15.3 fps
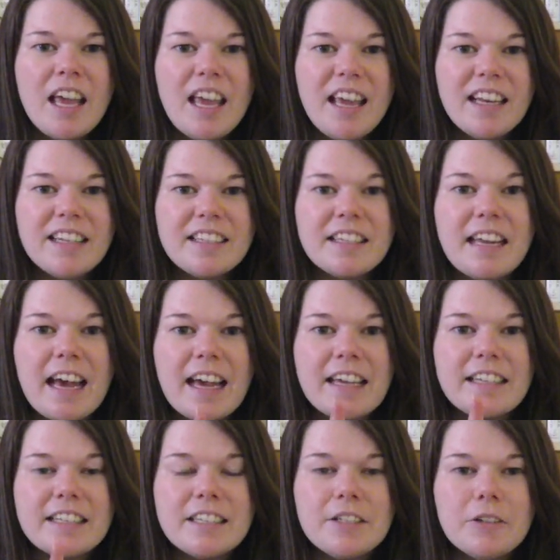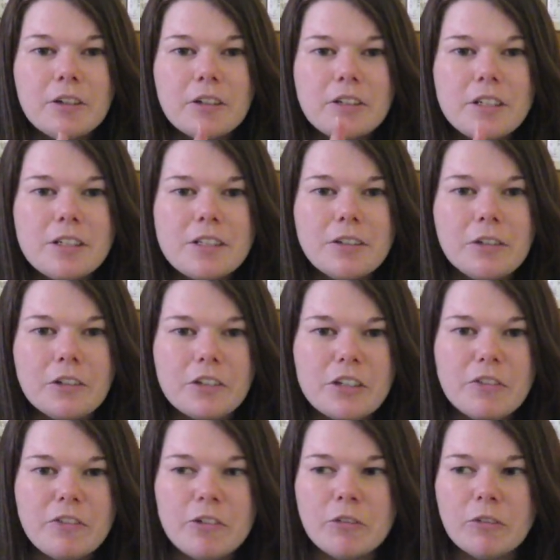Internet is not a
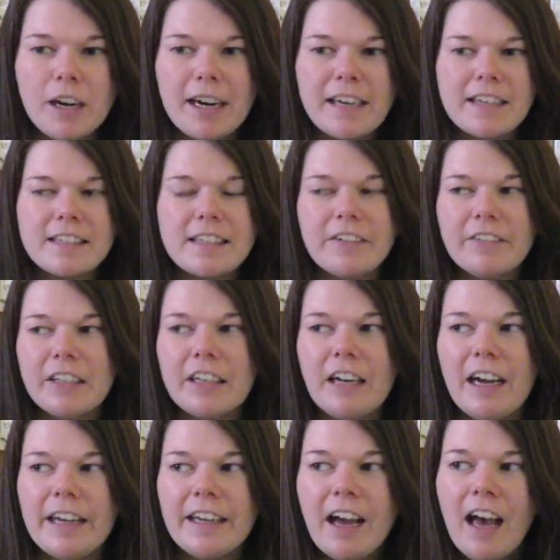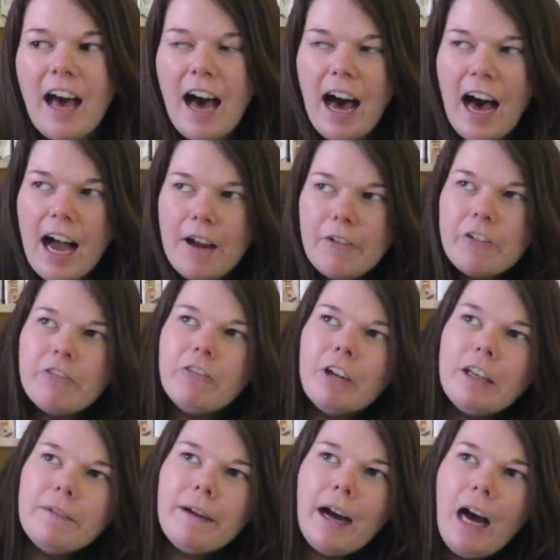source. If you're writing something like, I would
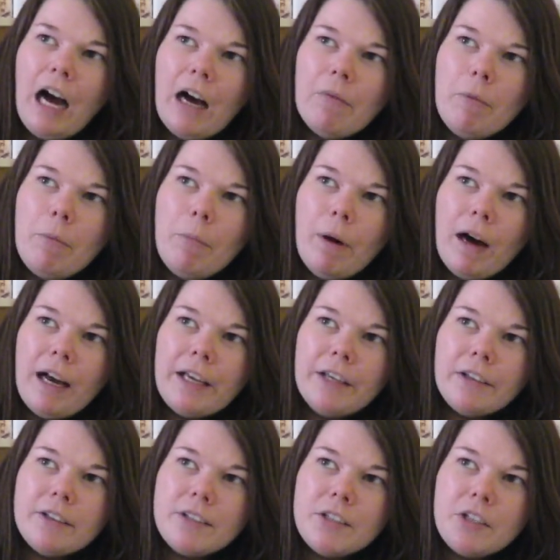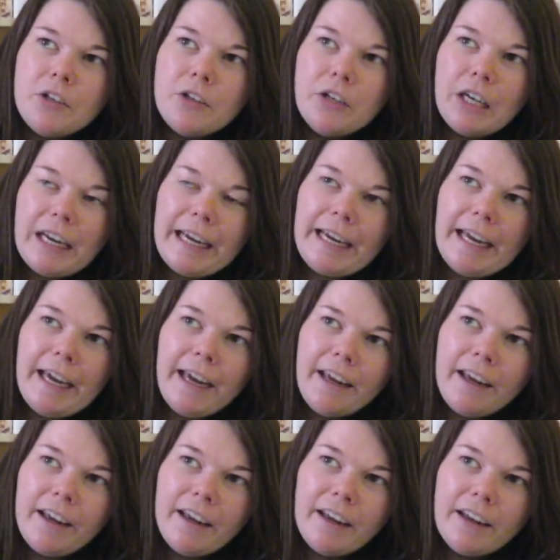follow it up by Googling
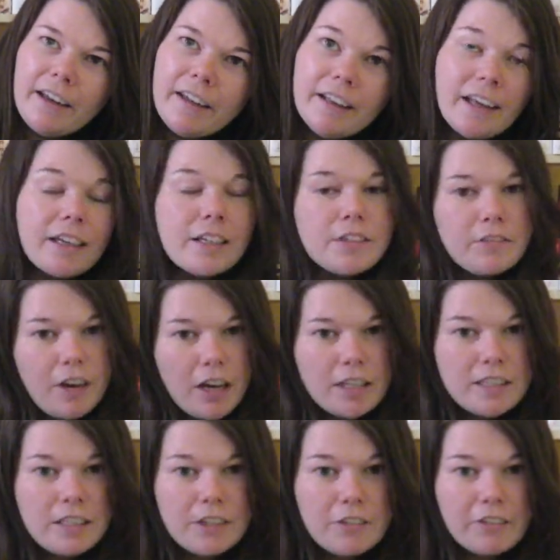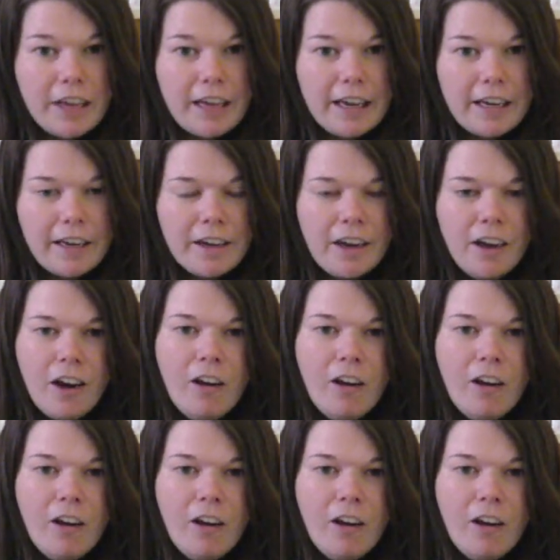it, that is far too vague.